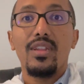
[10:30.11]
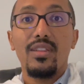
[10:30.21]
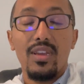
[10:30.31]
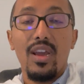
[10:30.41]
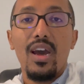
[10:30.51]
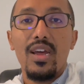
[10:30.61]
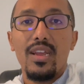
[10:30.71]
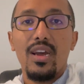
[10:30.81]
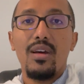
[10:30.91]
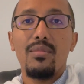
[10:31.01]
to
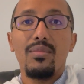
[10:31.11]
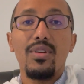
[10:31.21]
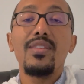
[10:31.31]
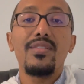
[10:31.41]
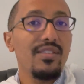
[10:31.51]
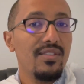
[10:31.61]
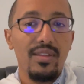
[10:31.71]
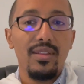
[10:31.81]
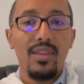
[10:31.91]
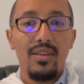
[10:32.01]
God
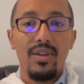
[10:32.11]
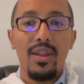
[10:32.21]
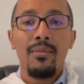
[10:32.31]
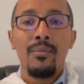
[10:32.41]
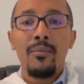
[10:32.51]
consistently, right?